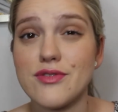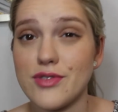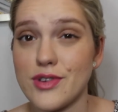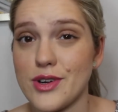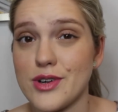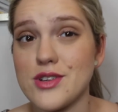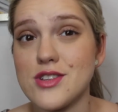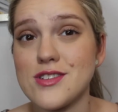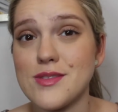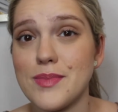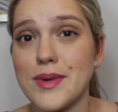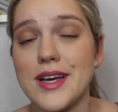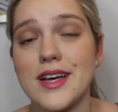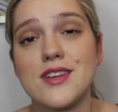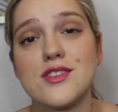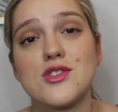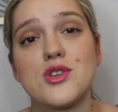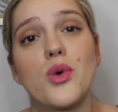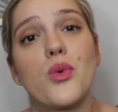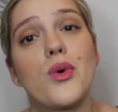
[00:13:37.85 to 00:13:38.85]
First,
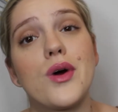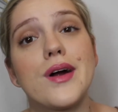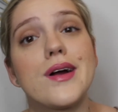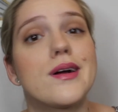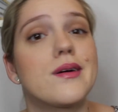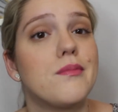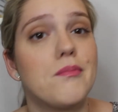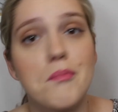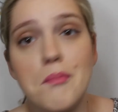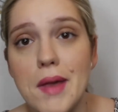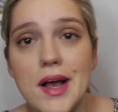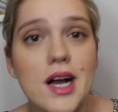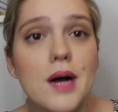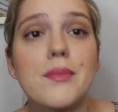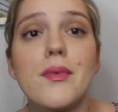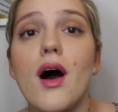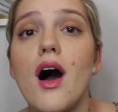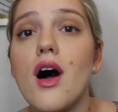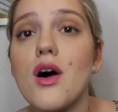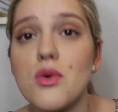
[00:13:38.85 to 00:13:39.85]
because you're wearing
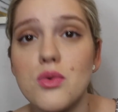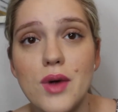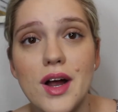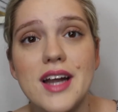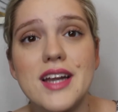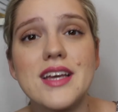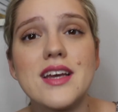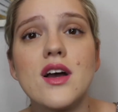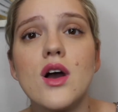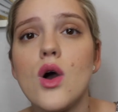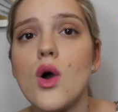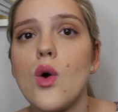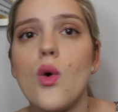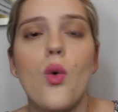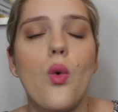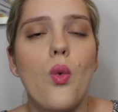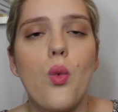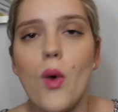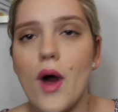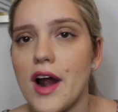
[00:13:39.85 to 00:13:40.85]
makeup already.
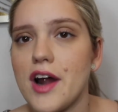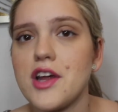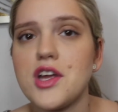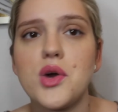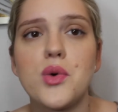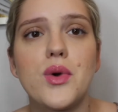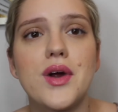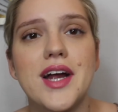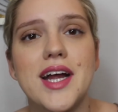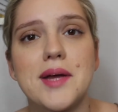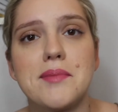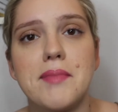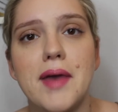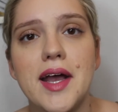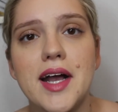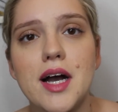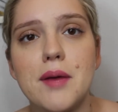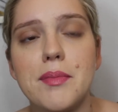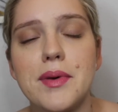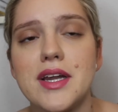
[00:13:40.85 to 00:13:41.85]
Why are you wearing
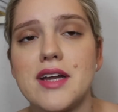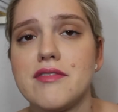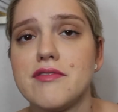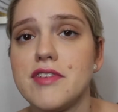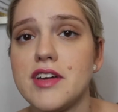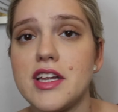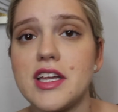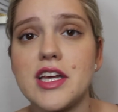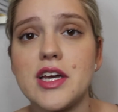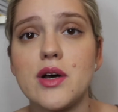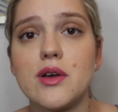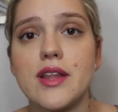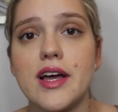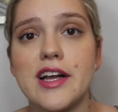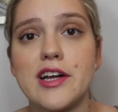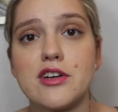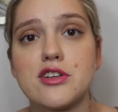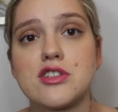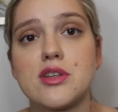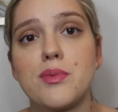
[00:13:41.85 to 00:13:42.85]
makeup in a video
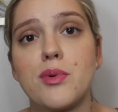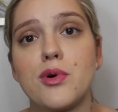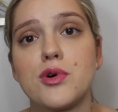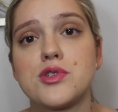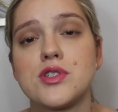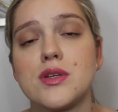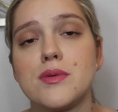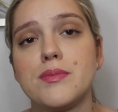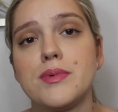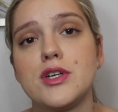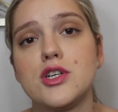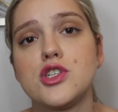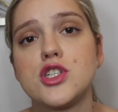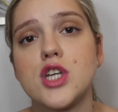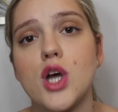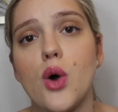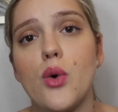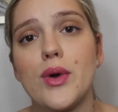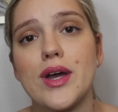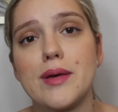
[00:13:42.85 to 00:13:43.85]
that you're supposed to be
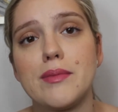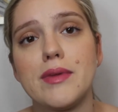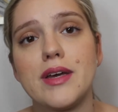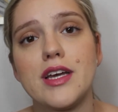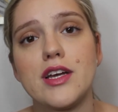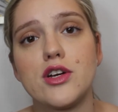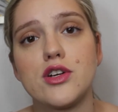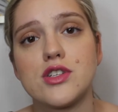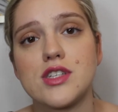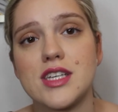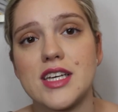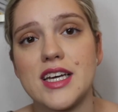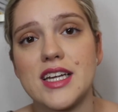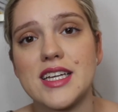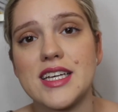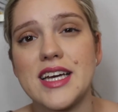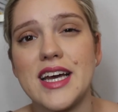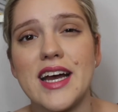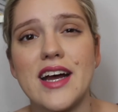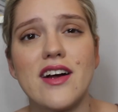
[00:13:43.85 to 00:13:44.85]
showing me your
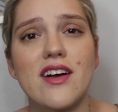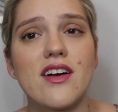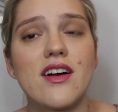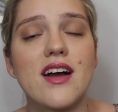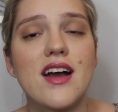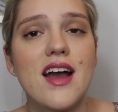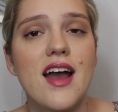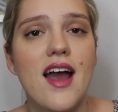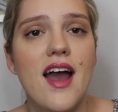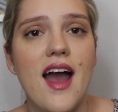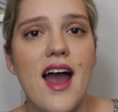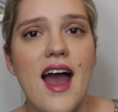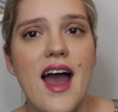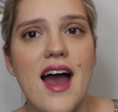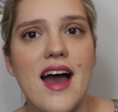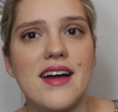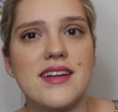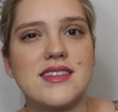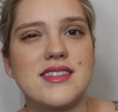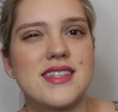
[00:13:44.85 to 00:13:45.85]
skincare?
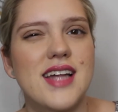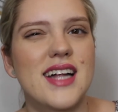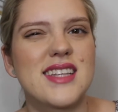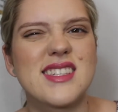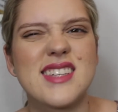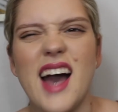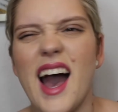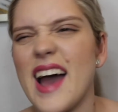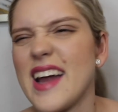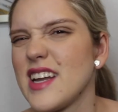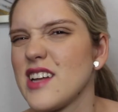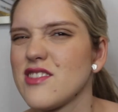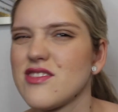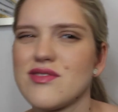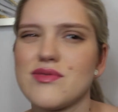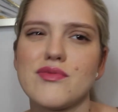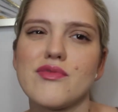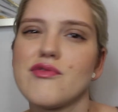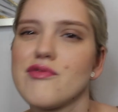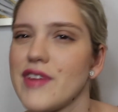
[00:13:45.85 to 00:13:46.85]
And that's kind
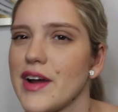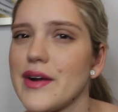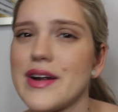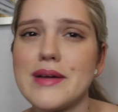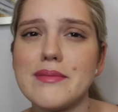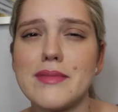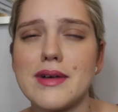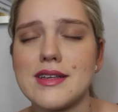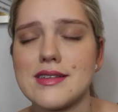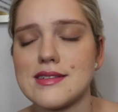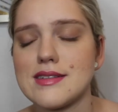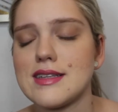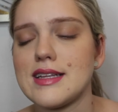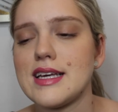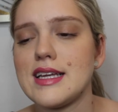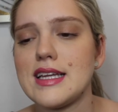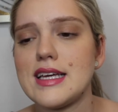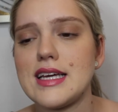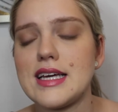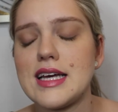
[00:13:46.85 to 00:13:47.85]
of very
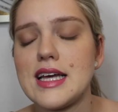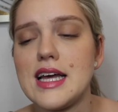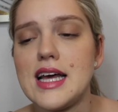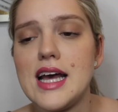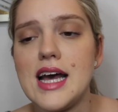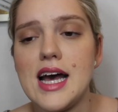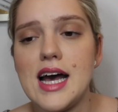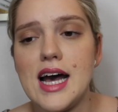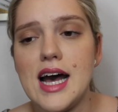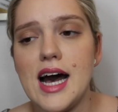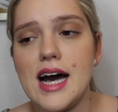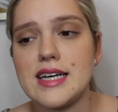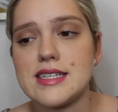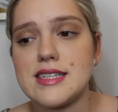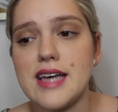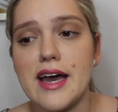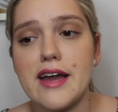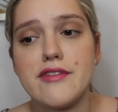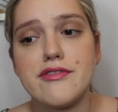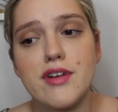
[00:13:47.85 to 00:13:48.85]
misleading.
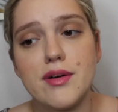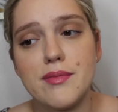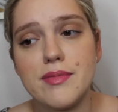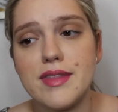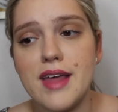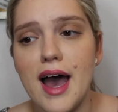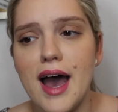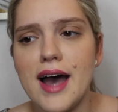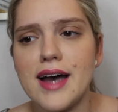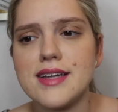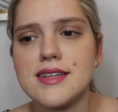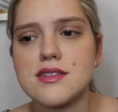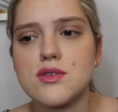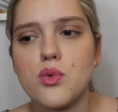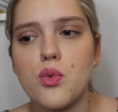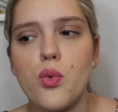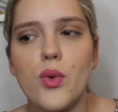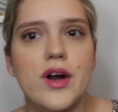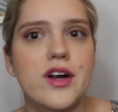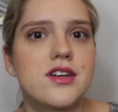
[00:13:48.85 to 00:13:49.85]
Aside from that,
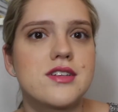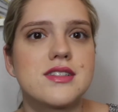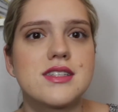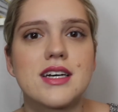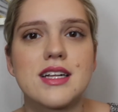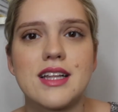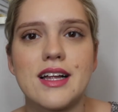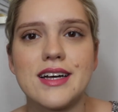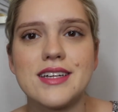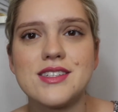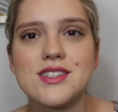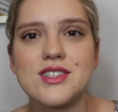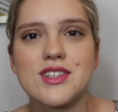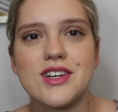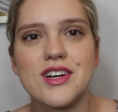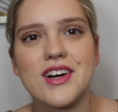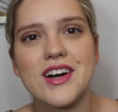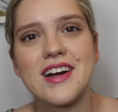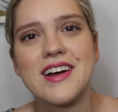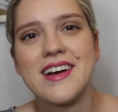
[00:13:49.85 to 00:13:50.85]
where's the
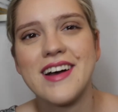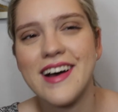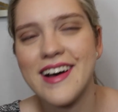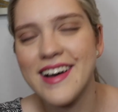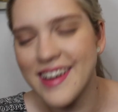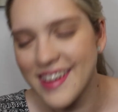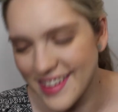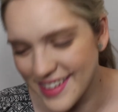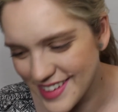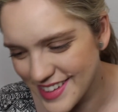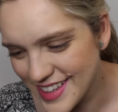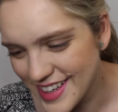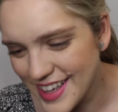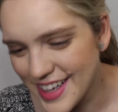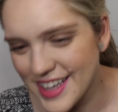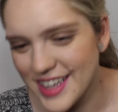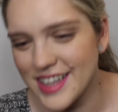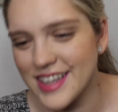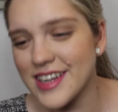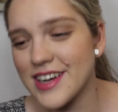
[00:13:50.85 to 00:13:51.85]
cleanser?
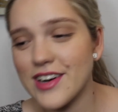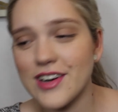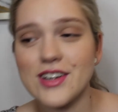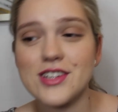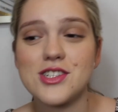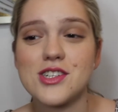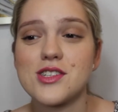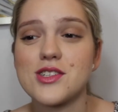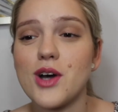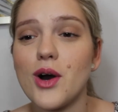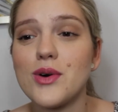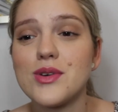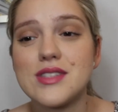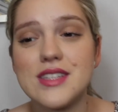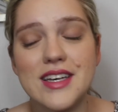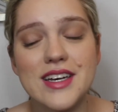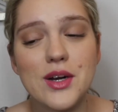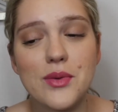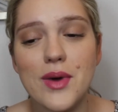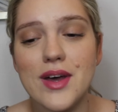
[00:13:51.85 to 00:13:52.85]
Girl just goes
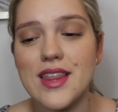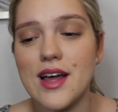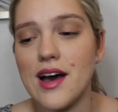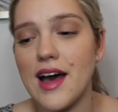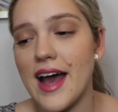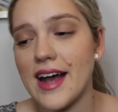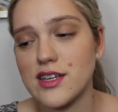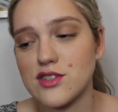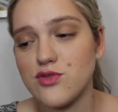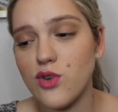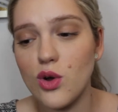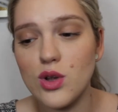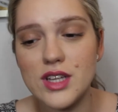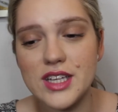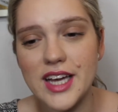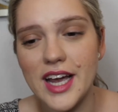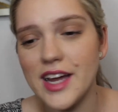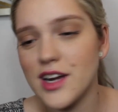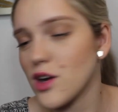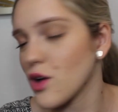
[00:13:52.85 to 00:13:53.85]
in with an
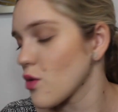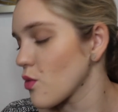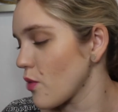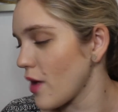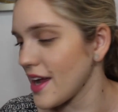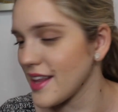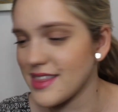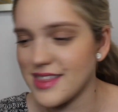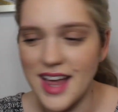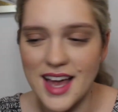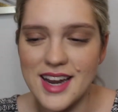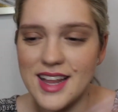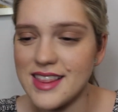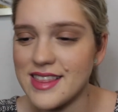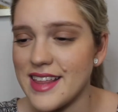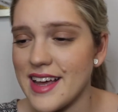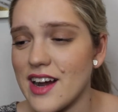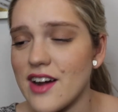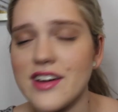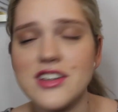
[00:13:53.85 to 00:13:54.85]
exfoliator right then
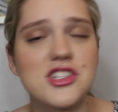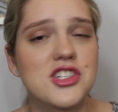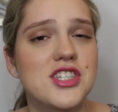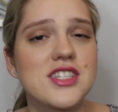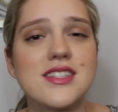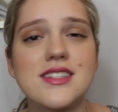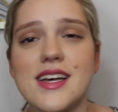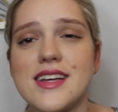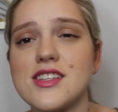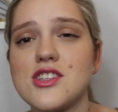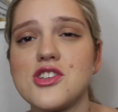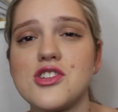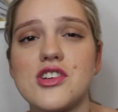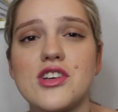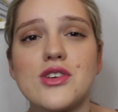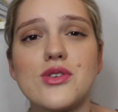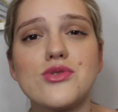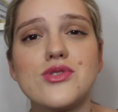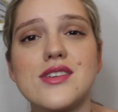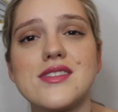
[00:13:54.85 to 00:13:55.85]
and there, and she says she
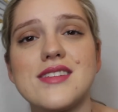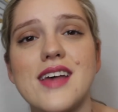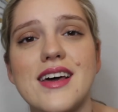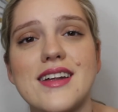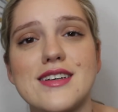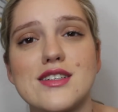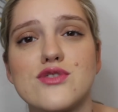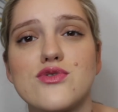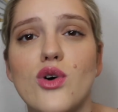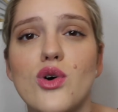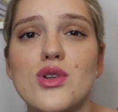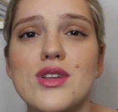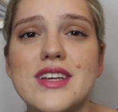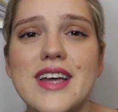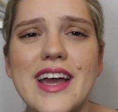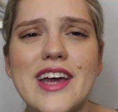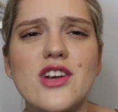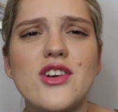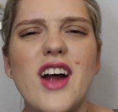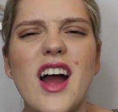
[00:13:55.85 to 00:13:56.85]
uses that
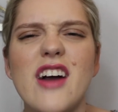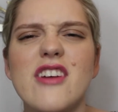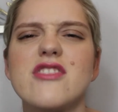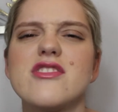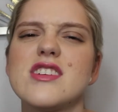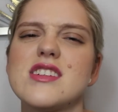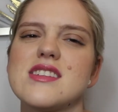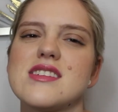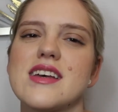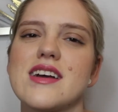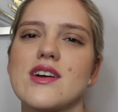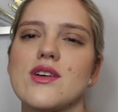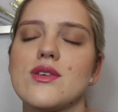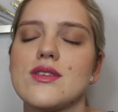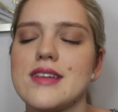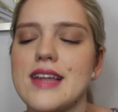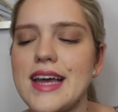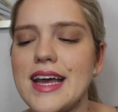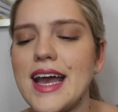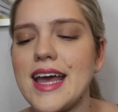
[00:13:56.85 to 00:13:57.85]
exfoliator every
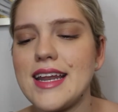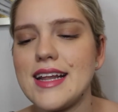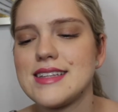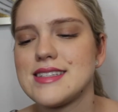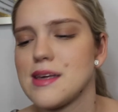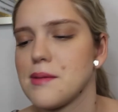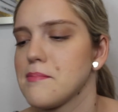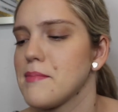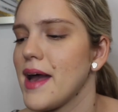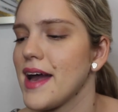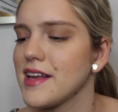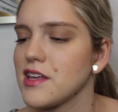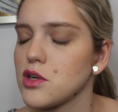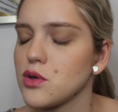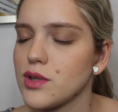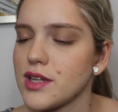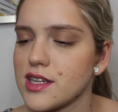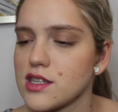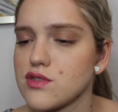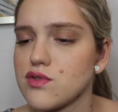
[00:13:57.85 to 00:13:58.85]
single day and it's a
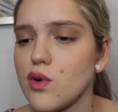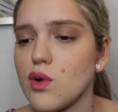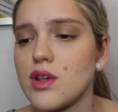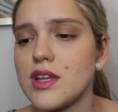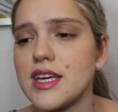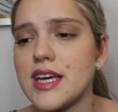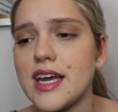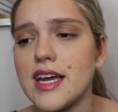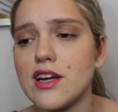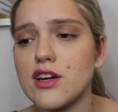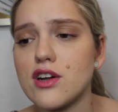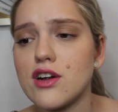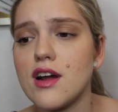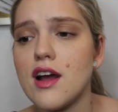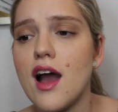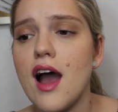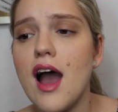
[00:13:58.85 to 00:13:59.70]
manual exfoliator.